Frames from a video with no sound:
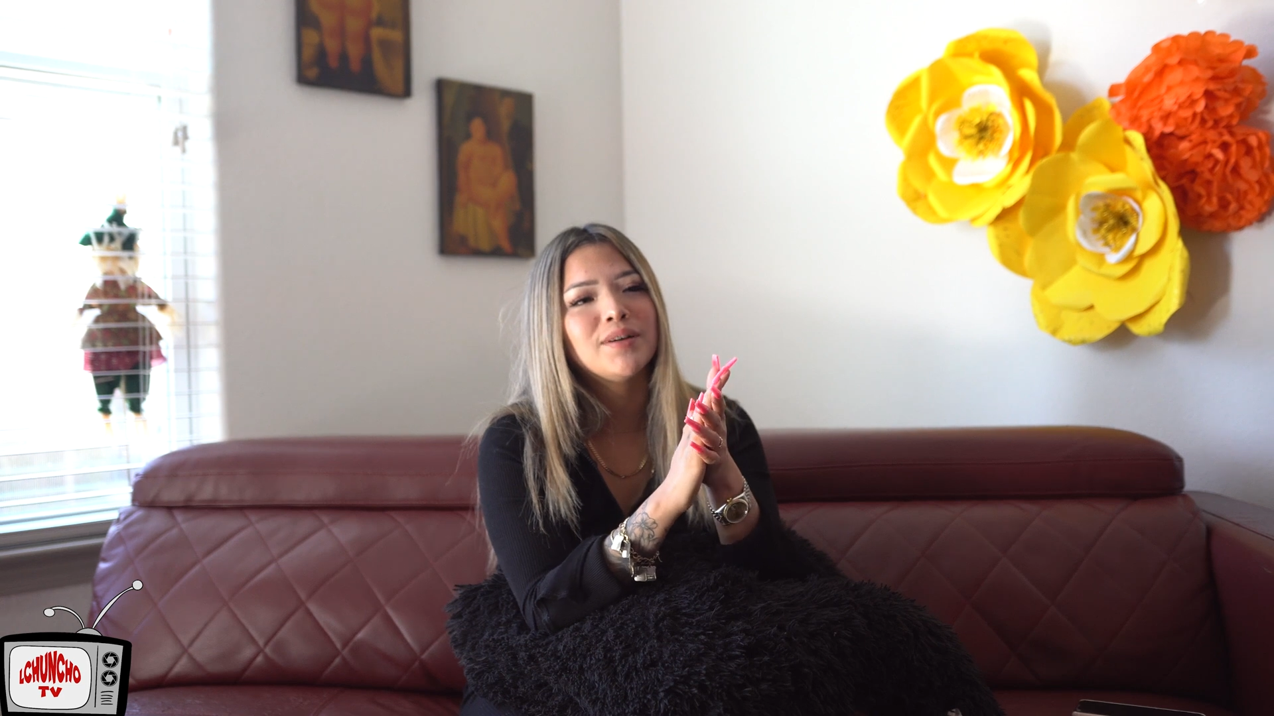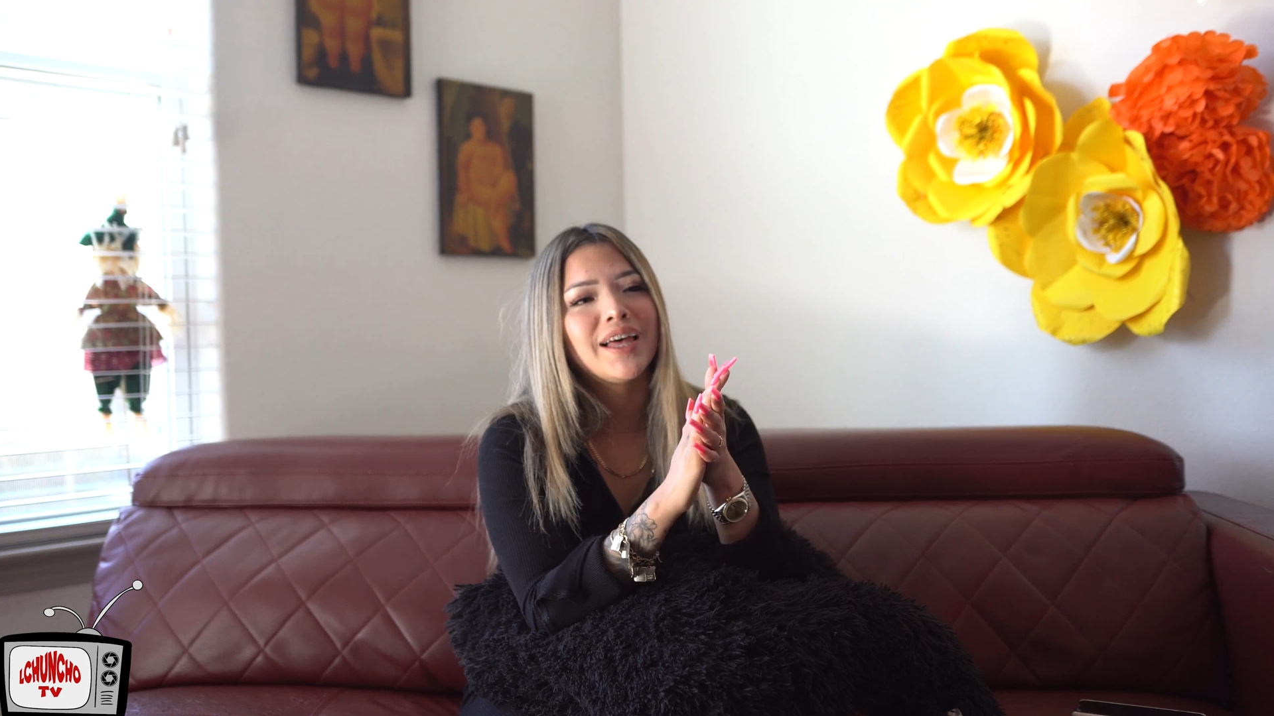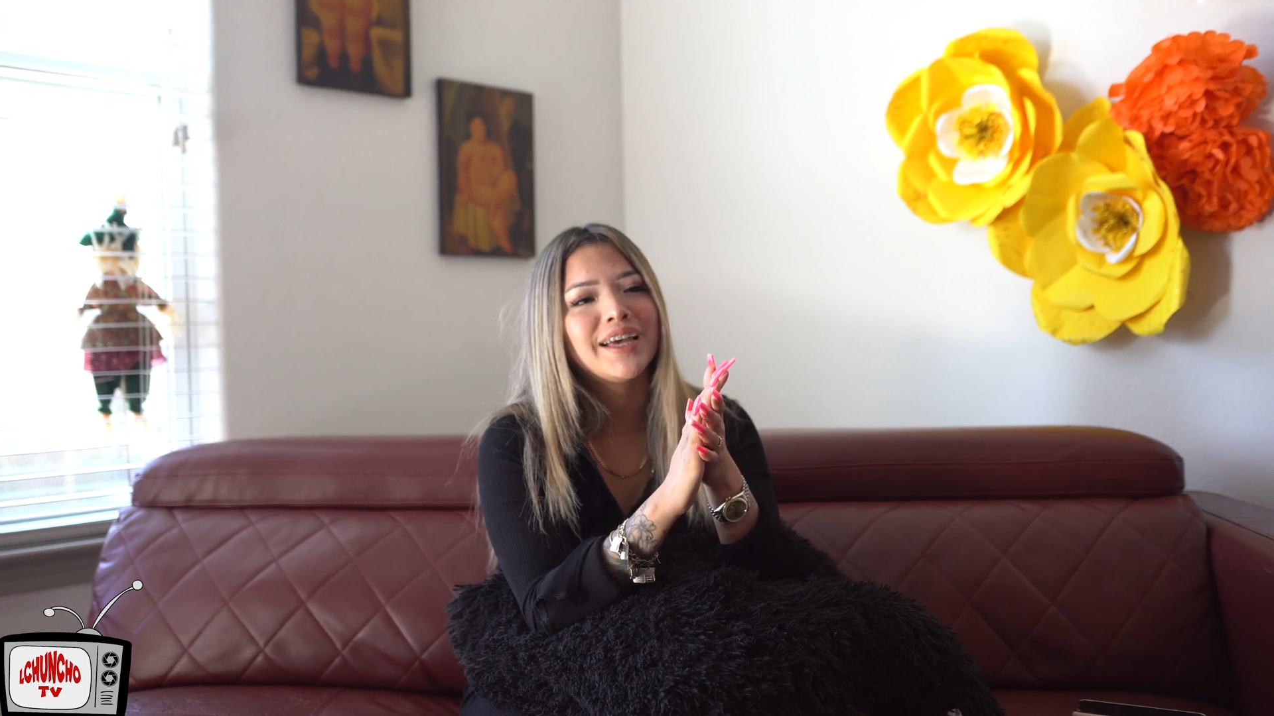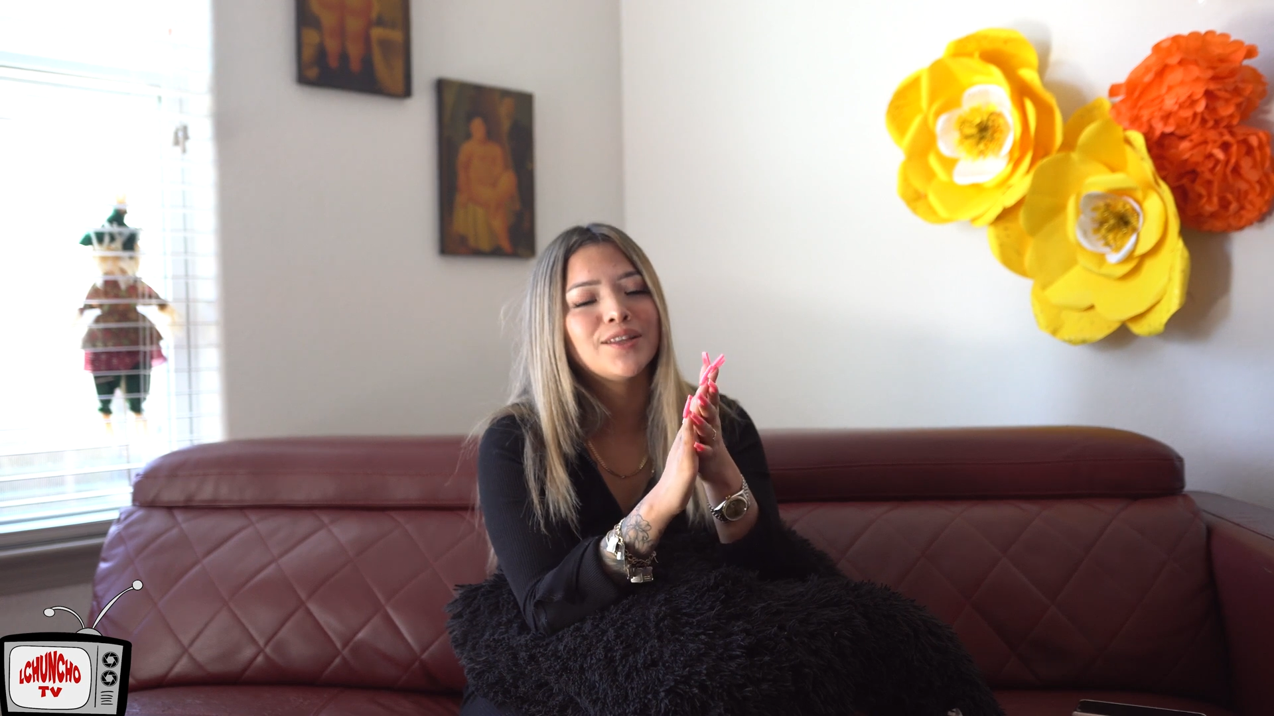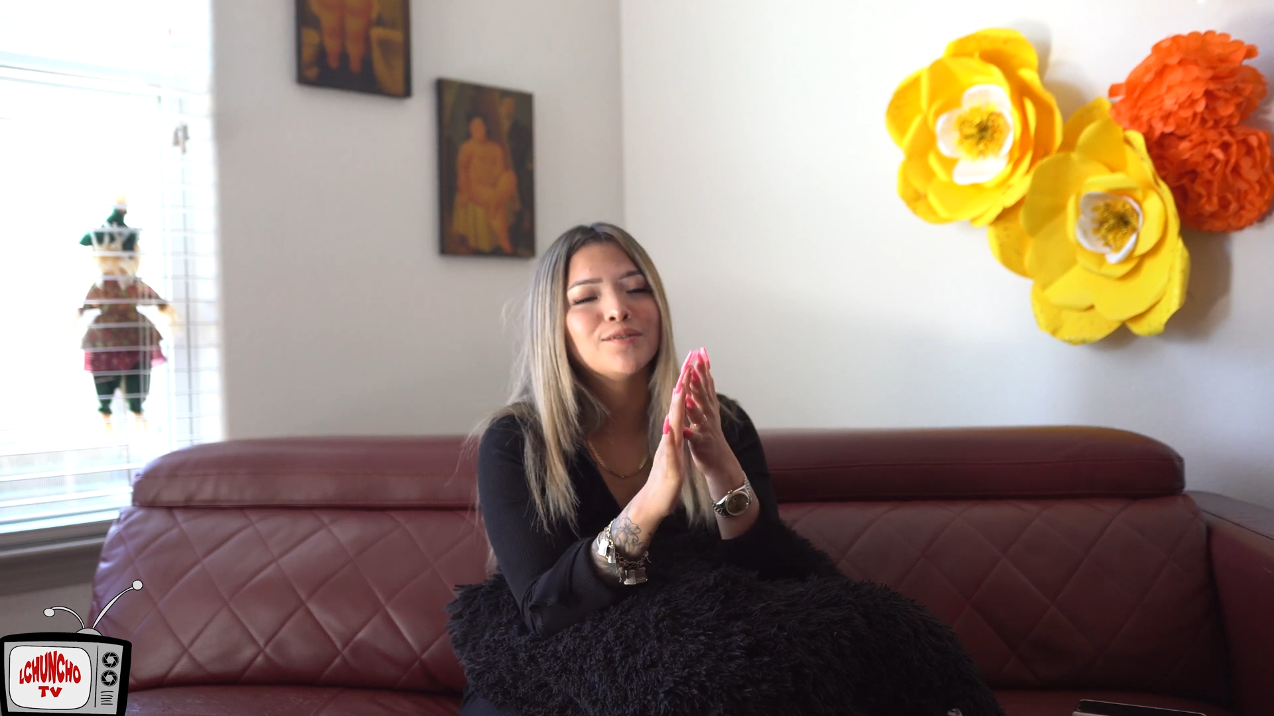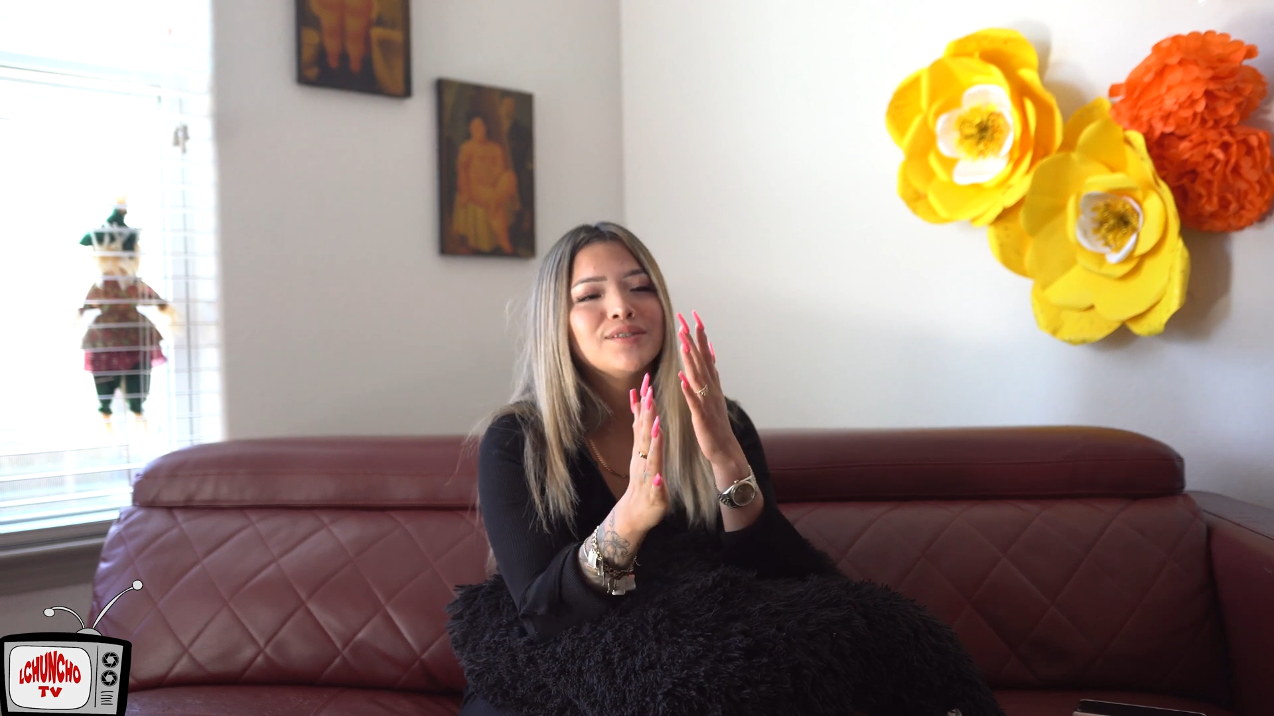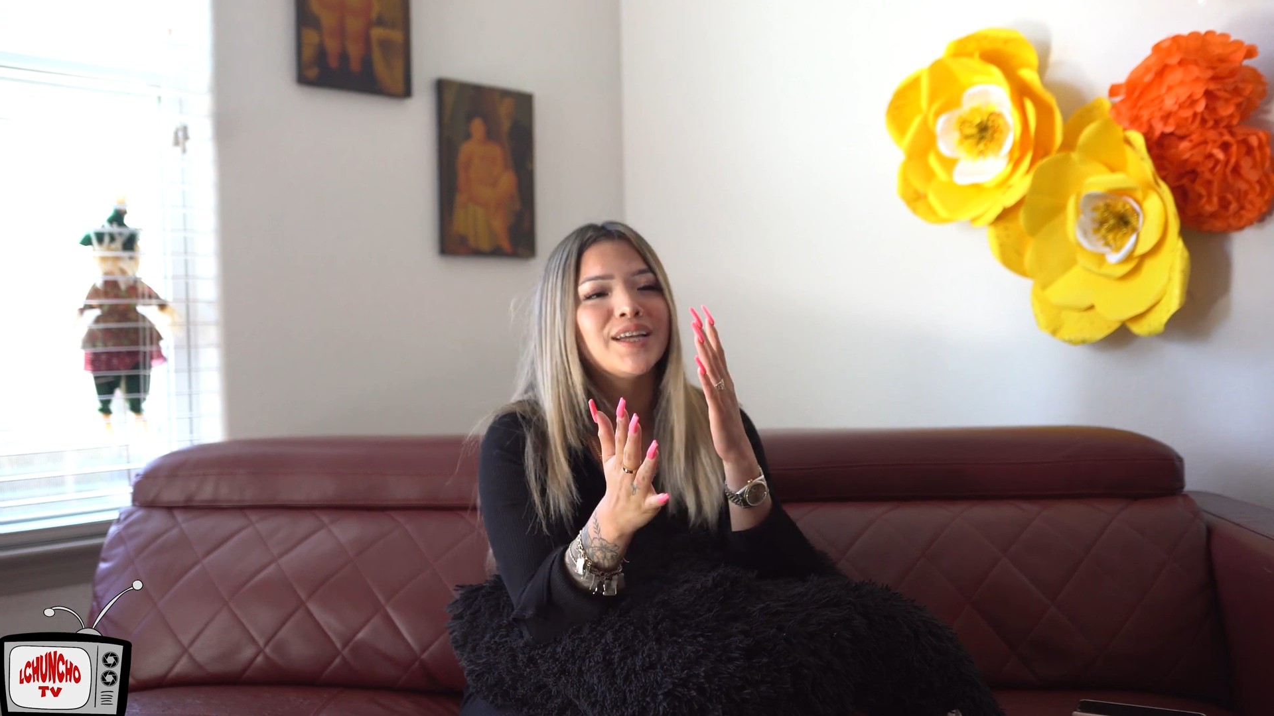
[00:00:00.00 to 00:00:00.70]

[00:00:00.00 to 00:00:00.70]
but like there was